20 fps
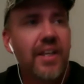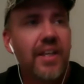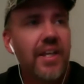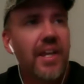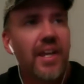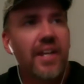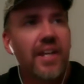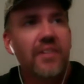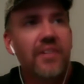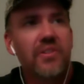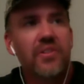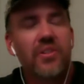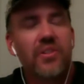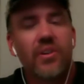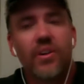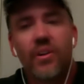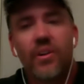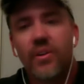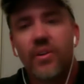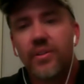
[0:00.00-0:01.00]
And
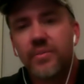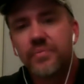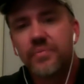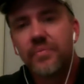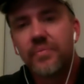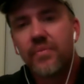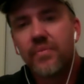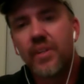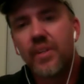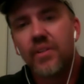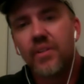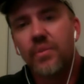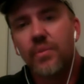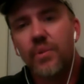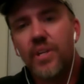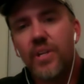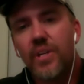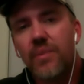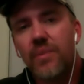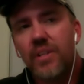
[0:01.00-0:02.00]
so
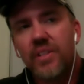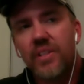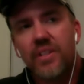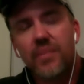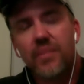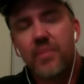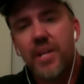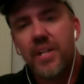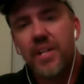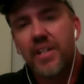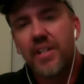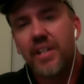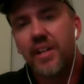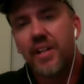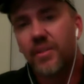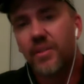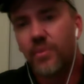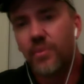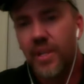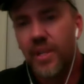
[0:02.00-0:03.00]
we went there mainly
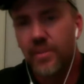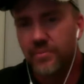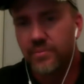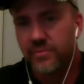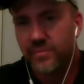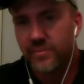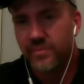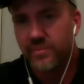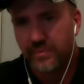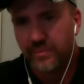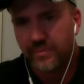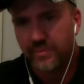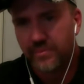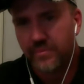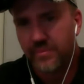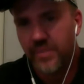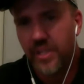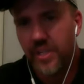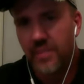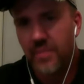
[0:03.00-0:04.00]
on a whim.
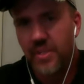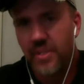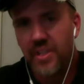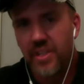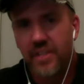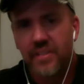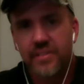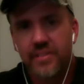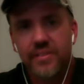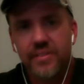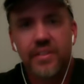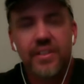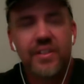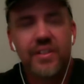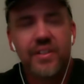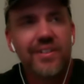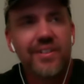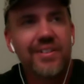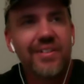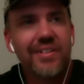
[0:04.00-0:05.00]
I mean,
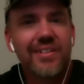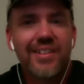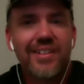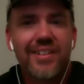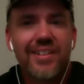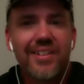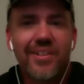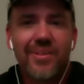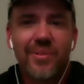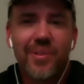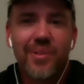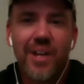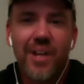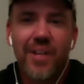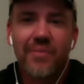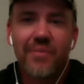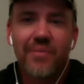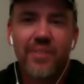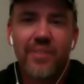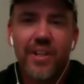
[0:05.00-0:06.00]

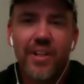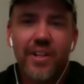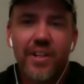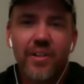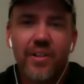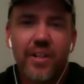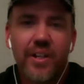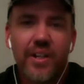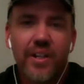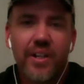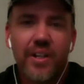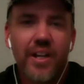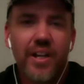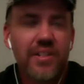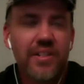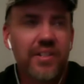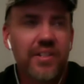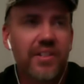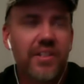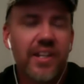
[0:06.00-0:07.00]
I got us
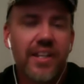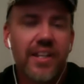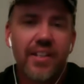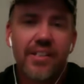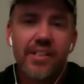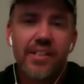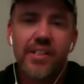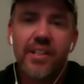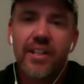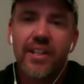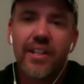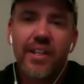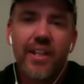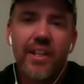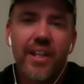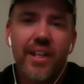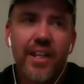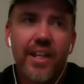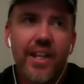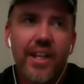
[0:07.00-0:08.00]
the tickets,
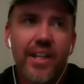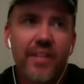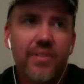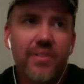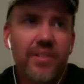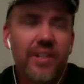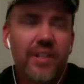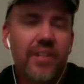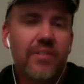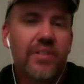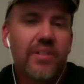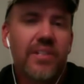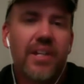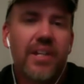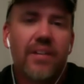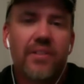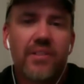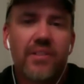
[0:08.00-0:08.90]
and he was like, it was down the